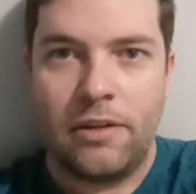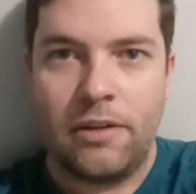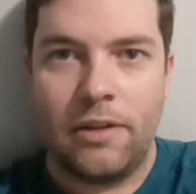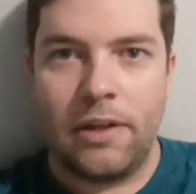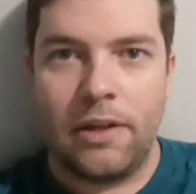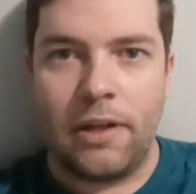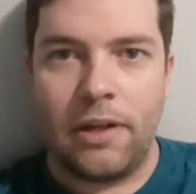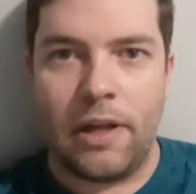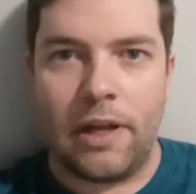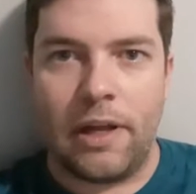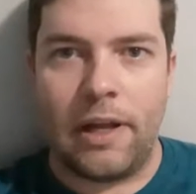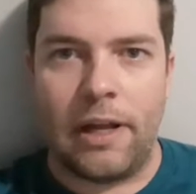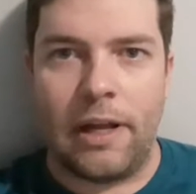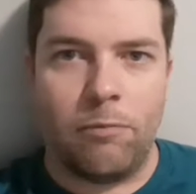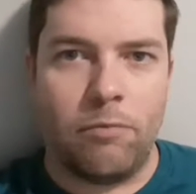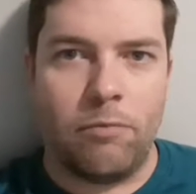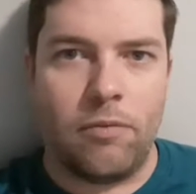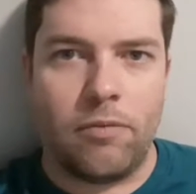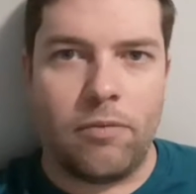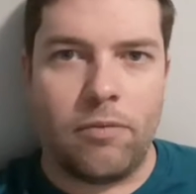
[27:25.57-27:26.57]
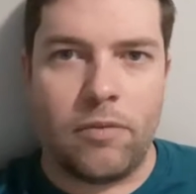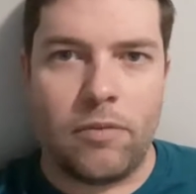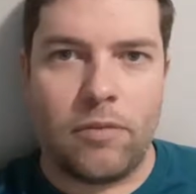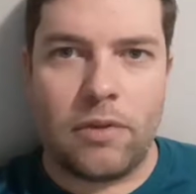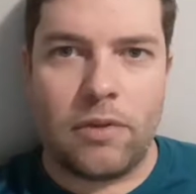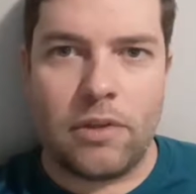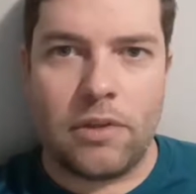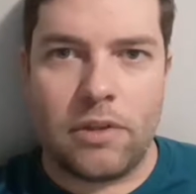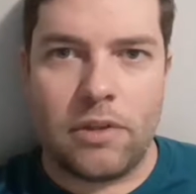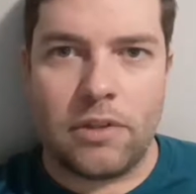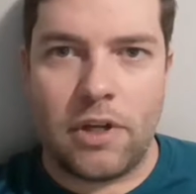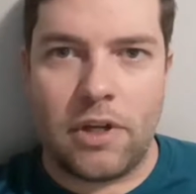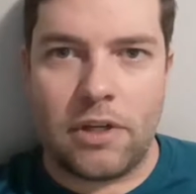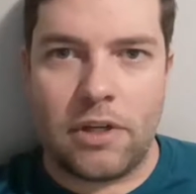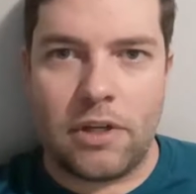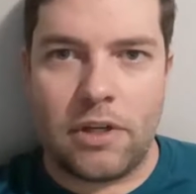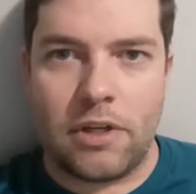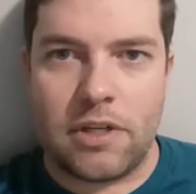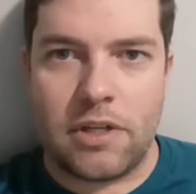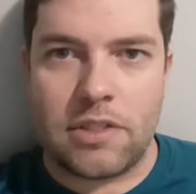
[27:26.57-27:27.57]
Um, Don
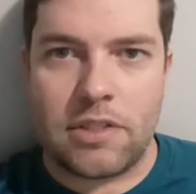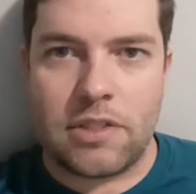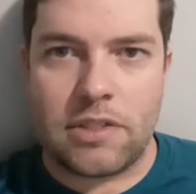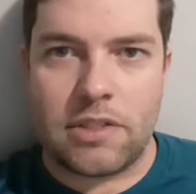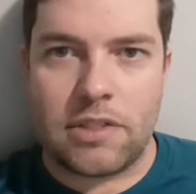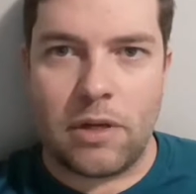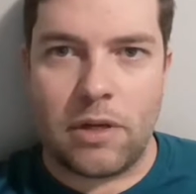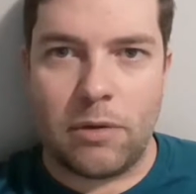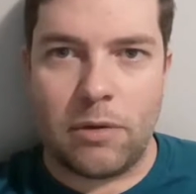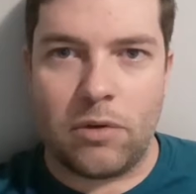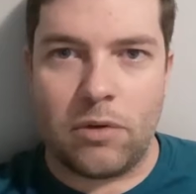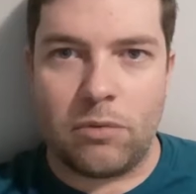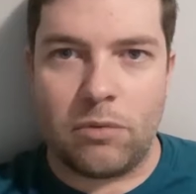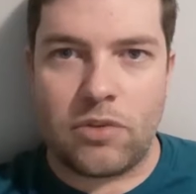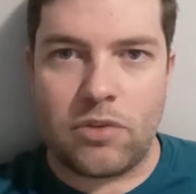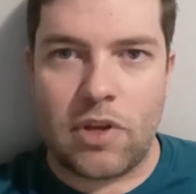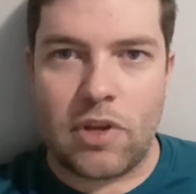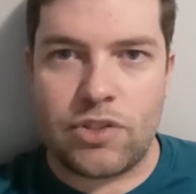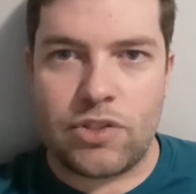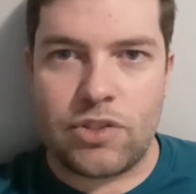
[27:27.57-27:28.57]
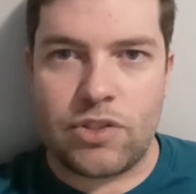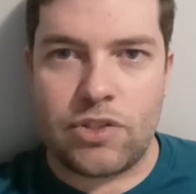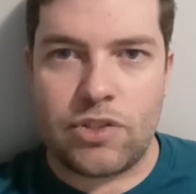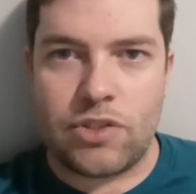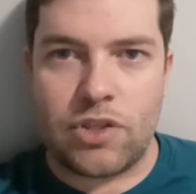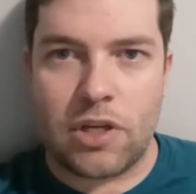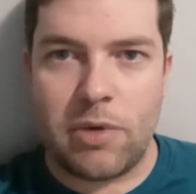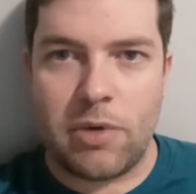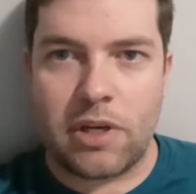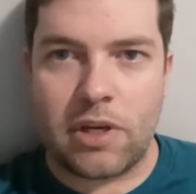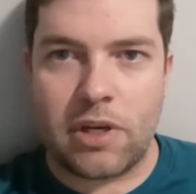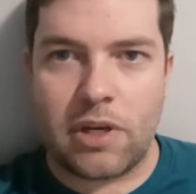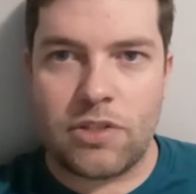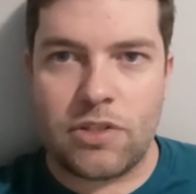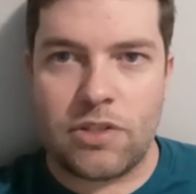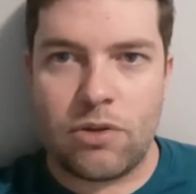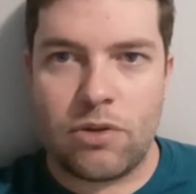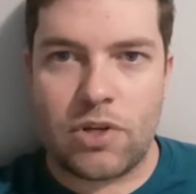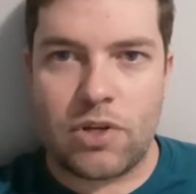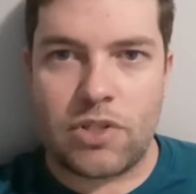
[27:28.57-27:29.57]
Don says, just because you
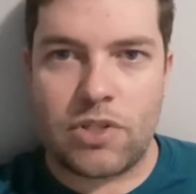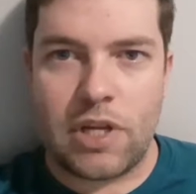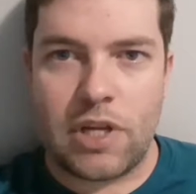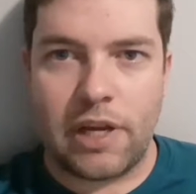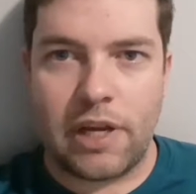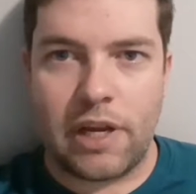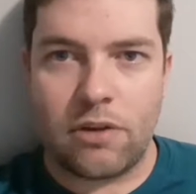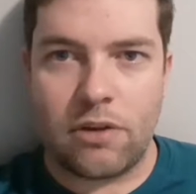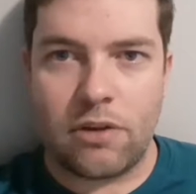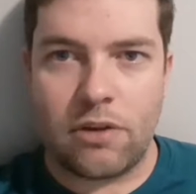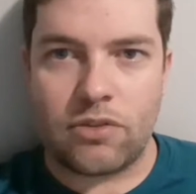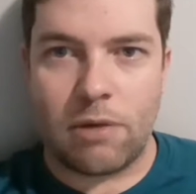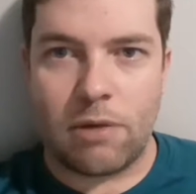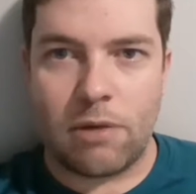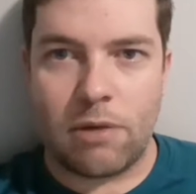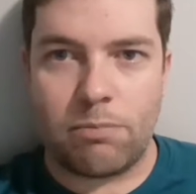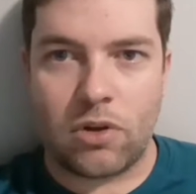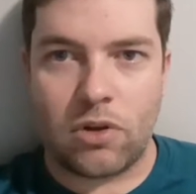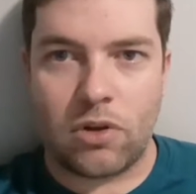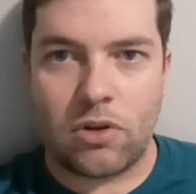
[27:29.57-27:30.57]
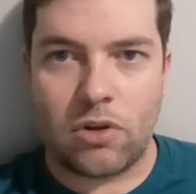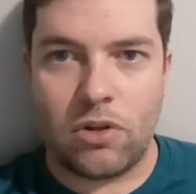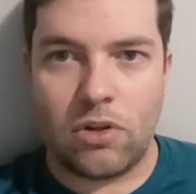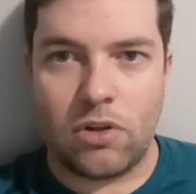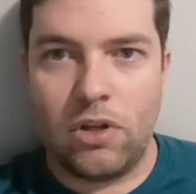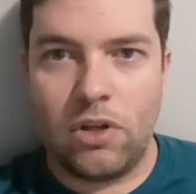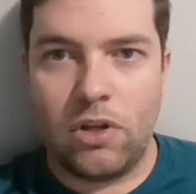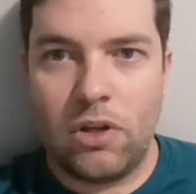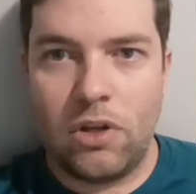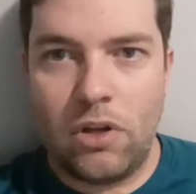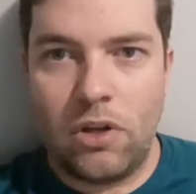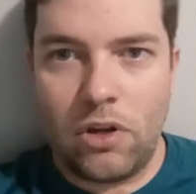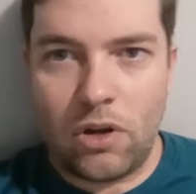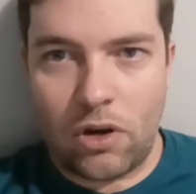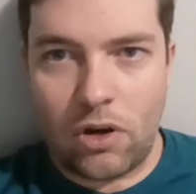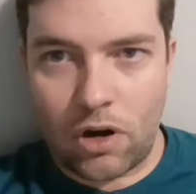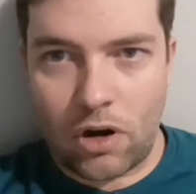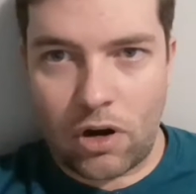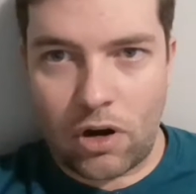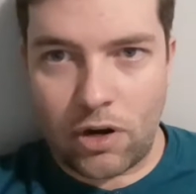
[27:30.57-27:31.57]
are saying how skeptical
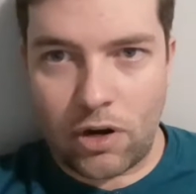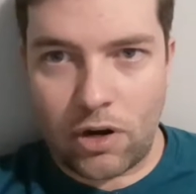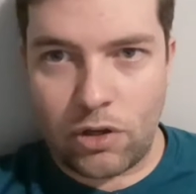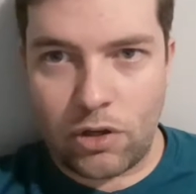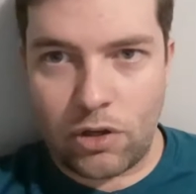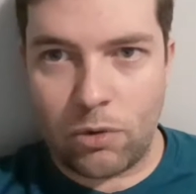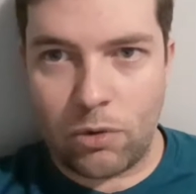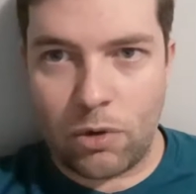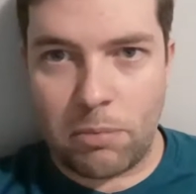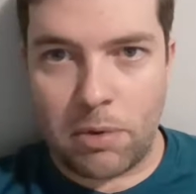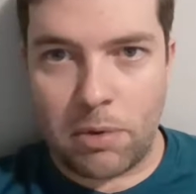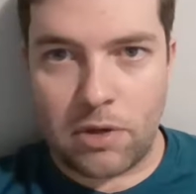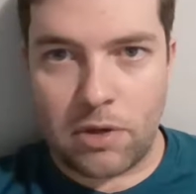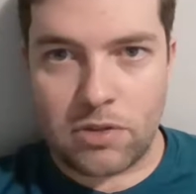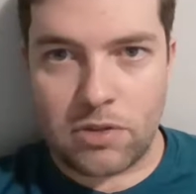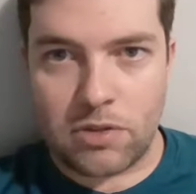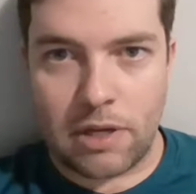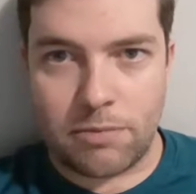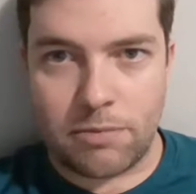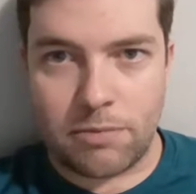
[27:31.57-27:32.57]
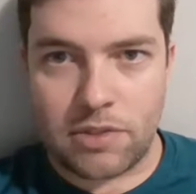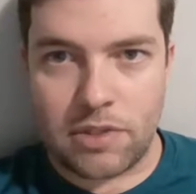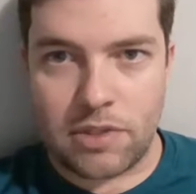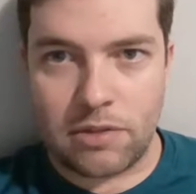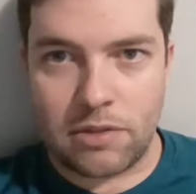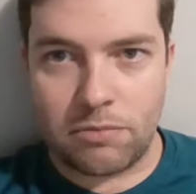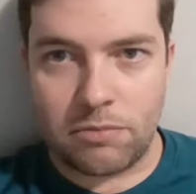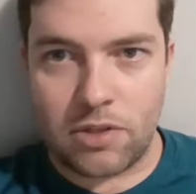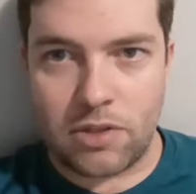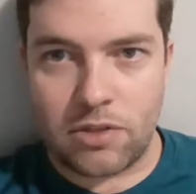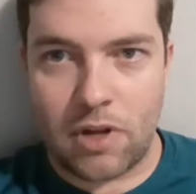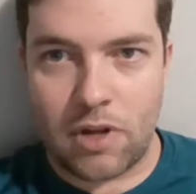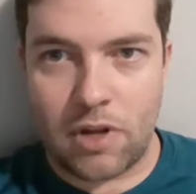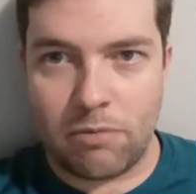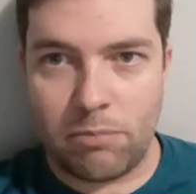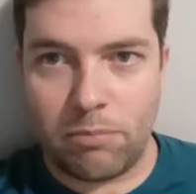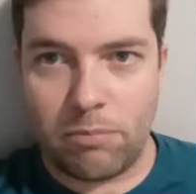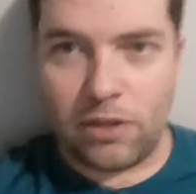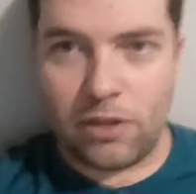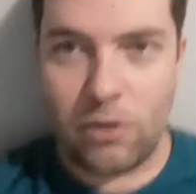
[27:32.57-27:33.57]
are you about skepticism does not
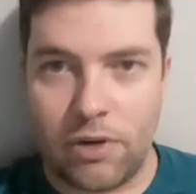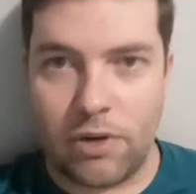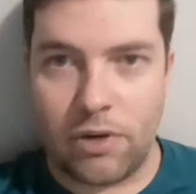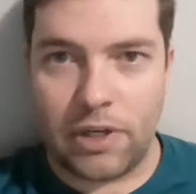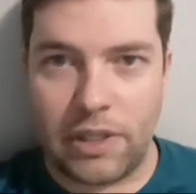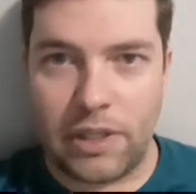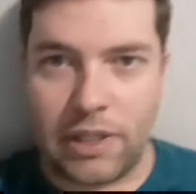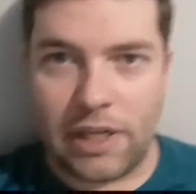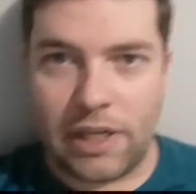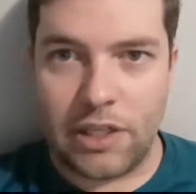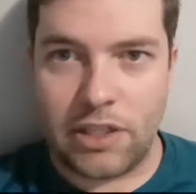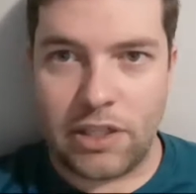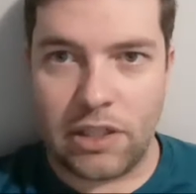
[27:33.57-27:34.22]
mean you are engaging.